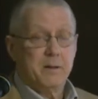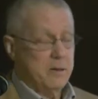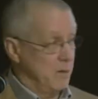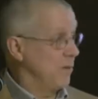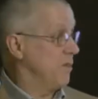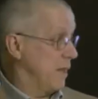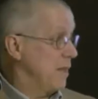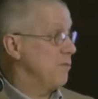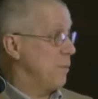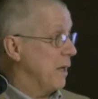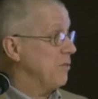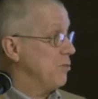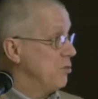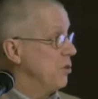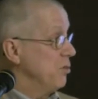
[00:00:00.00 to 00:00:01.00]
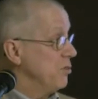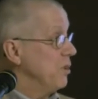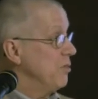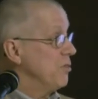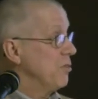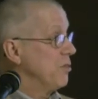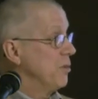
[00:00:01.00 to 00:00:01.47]
the state of
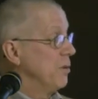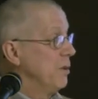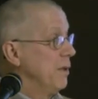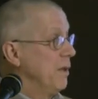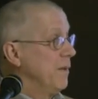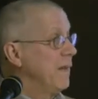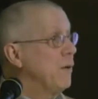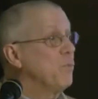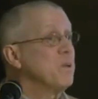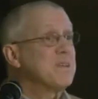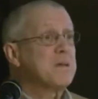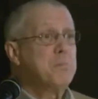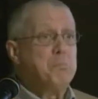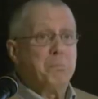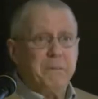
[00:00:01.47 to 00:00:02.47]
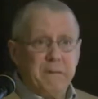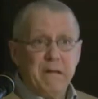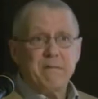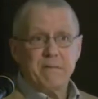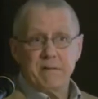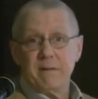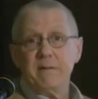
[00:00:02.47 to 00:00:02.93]
Massachusetts, that was
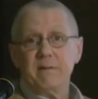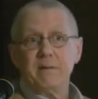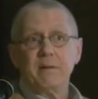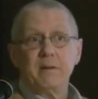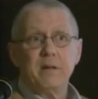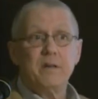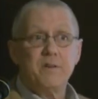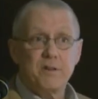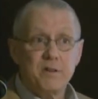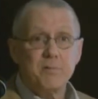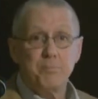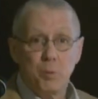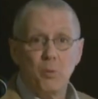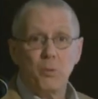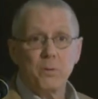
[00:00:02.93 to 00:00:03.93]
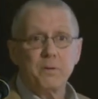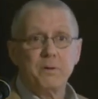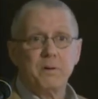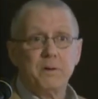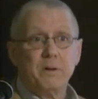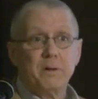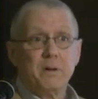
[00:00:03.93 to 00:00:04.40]
complicit in the support
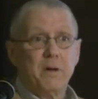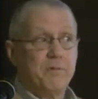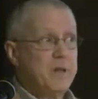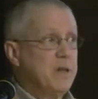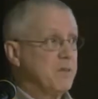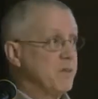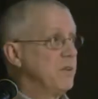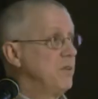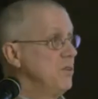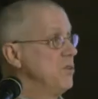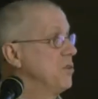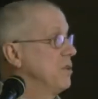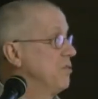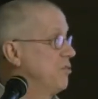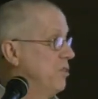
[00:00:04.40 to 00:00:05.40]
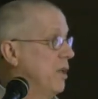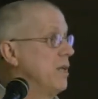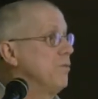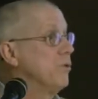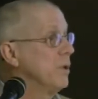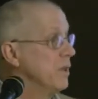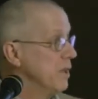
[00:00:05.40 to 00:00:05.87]
of the institution of
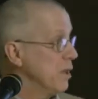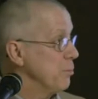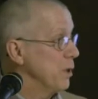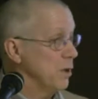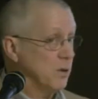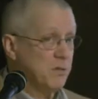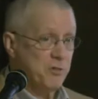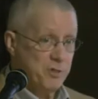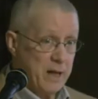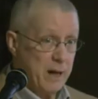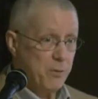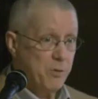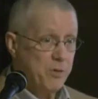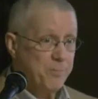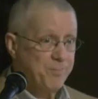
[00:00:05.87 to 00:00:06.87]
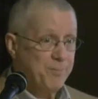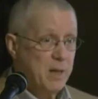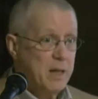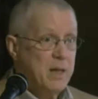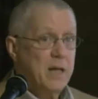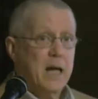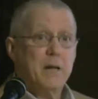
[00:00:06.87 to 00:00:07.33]
slavery in the American South.
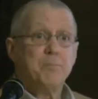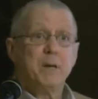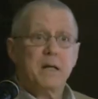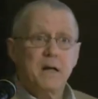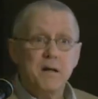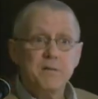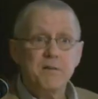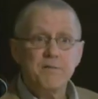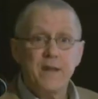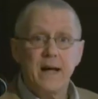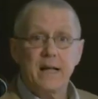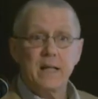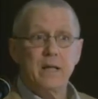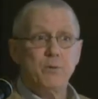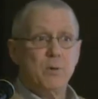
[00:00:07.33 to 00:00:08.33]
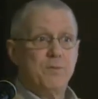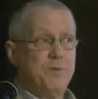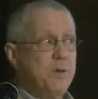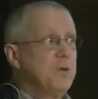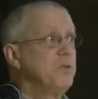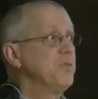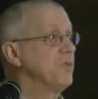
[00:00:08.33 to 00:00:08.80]
And because of that, he
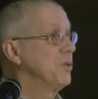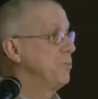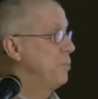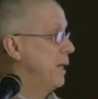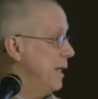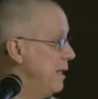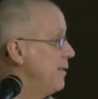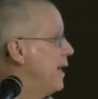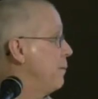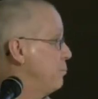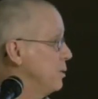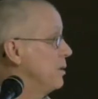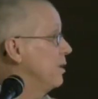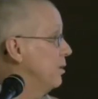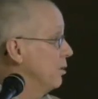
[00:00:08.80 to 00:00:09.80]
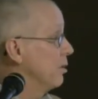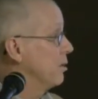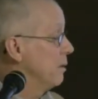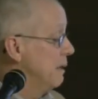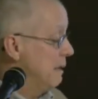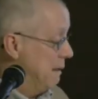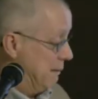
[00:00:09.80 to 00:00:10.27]
refused to pay that particular
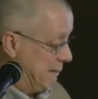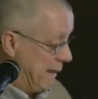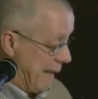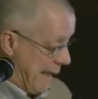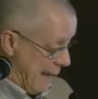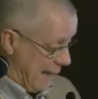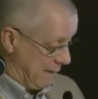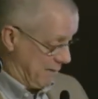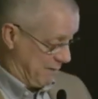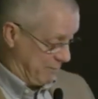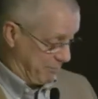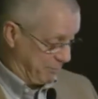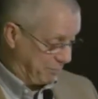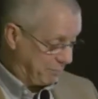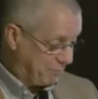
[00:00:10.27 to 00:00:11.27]
tax.